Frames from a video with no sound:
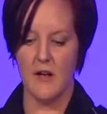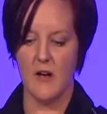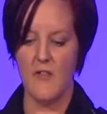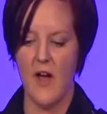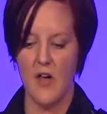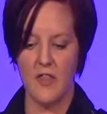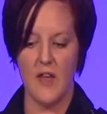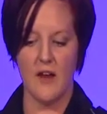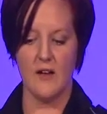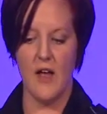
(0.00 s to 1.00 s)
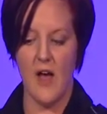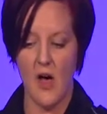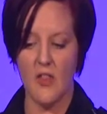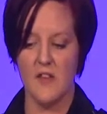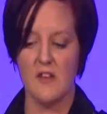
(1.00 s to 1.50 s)
of
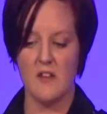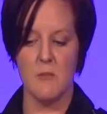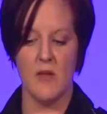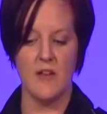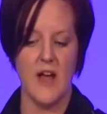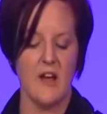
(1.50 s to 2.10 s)
Health and Disability